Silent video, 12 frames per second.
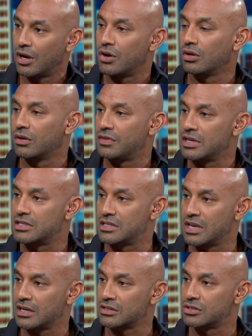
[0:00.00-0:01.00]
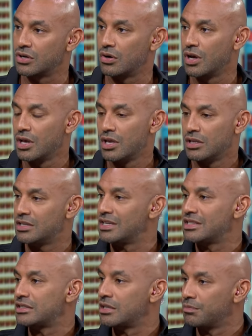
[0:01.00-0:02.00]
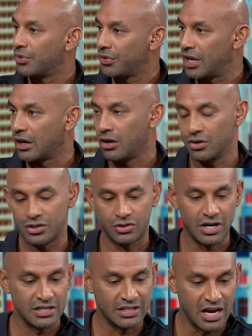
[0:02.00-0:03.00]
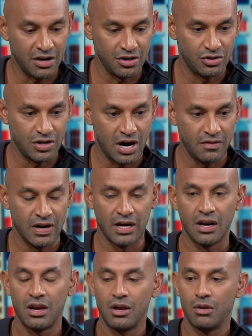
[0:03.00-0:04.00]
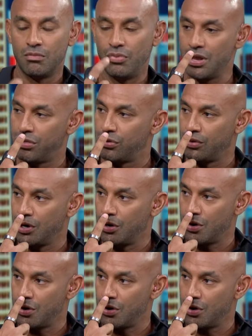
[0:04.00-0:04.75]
And all of these things. Yeah. So this is a simple thing. You're stressed out, you're driving, breathe through your